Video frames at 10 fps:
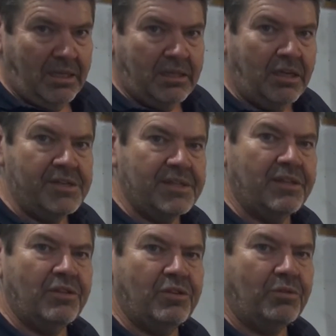Those are
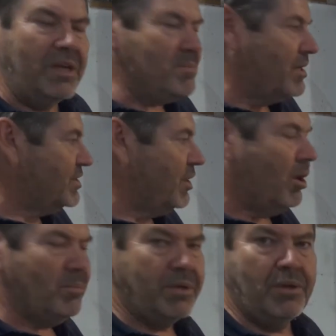the three most
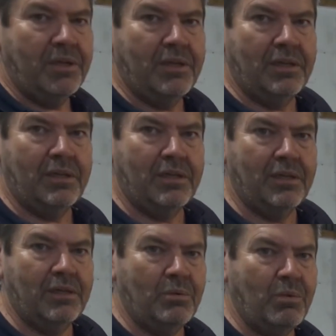common
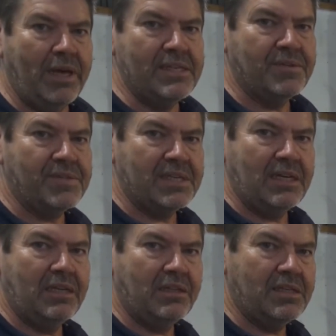ways of
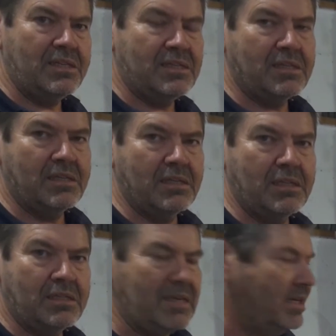setting
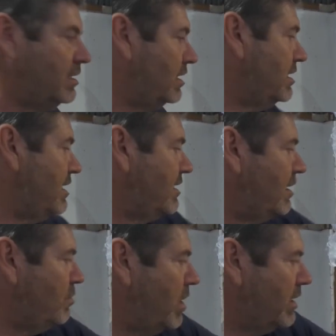the
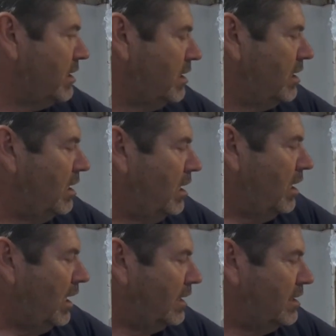DC1,
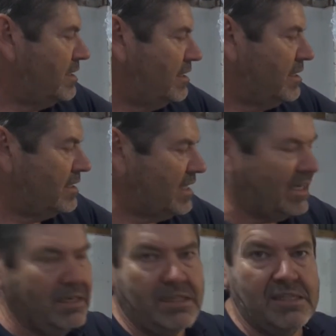and this is
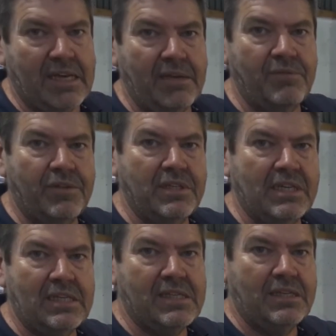exactly the same for the
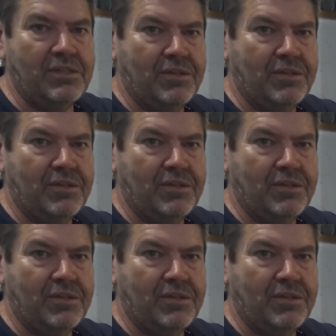DC2.